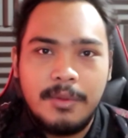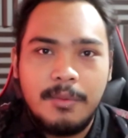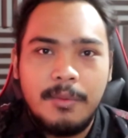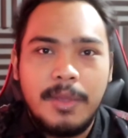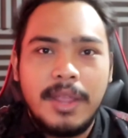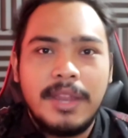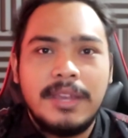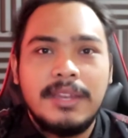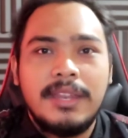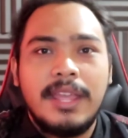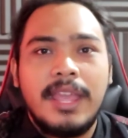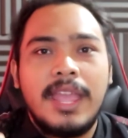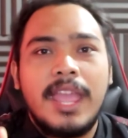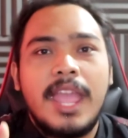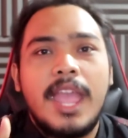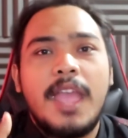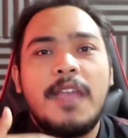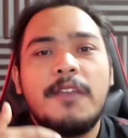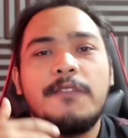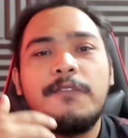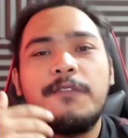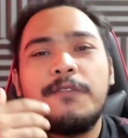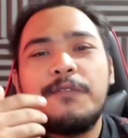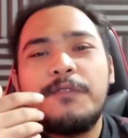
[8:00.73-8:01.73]
when they
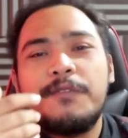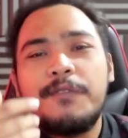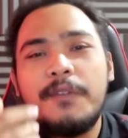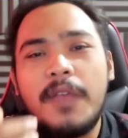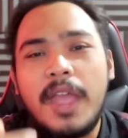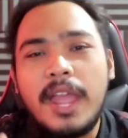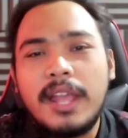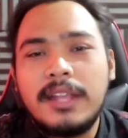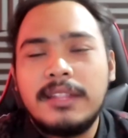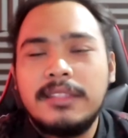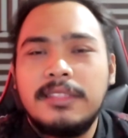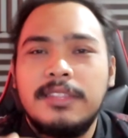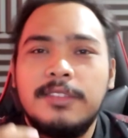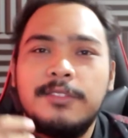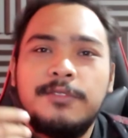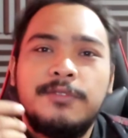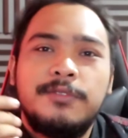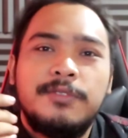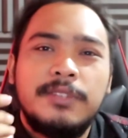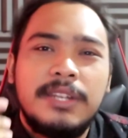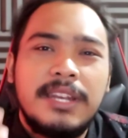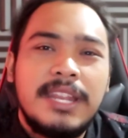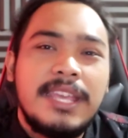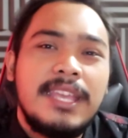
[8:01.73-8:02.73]

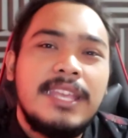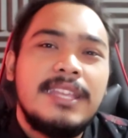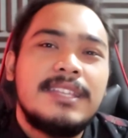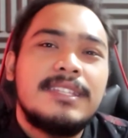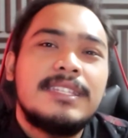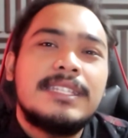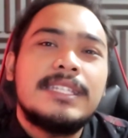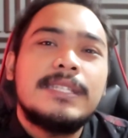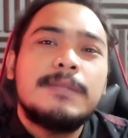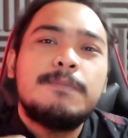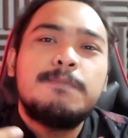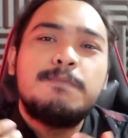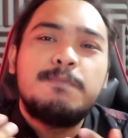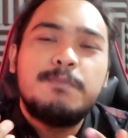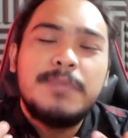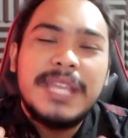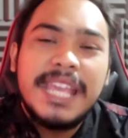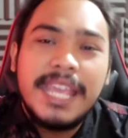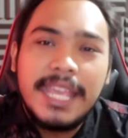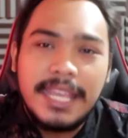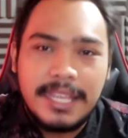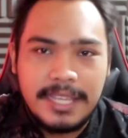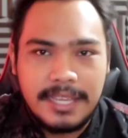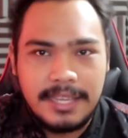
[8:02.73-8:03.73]
effectively
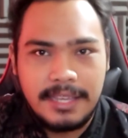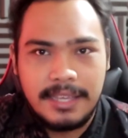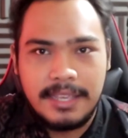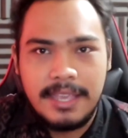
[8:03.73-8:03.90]
speak,